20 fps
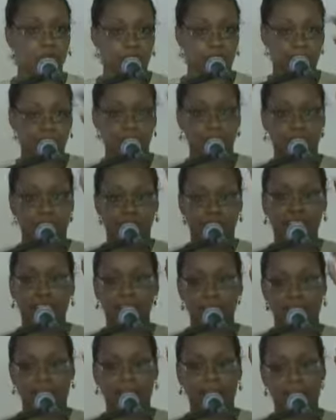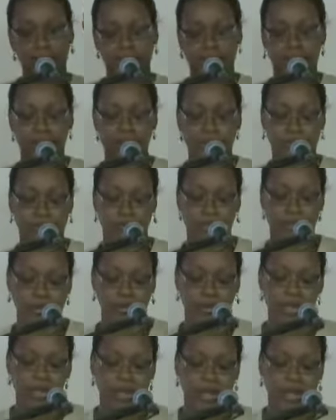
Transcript: putting in the text, etc.